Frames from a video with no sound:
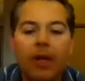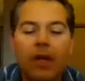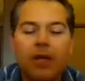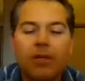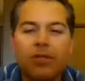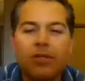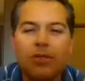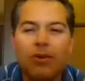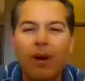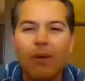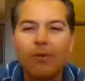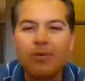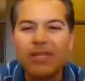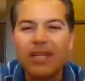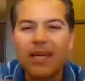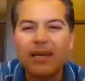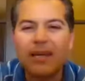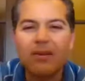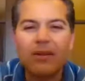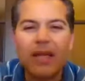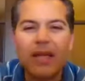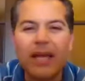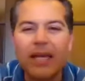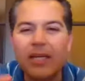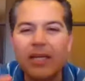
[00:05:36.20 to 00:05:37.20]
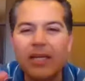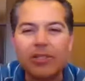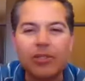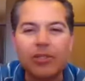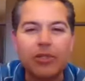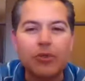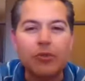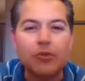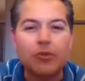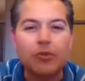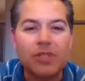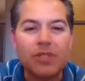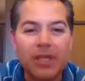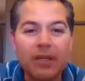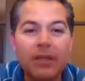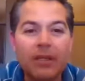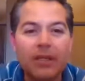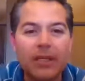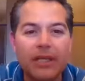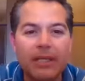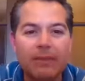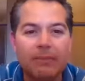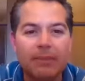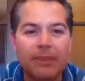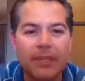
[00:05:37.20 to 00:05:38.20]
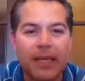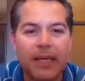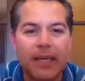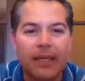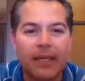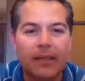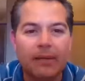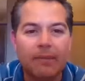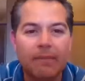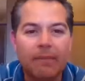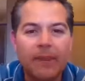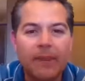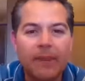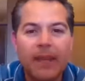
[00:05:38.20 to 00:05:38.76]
so I was kind of like his utility player.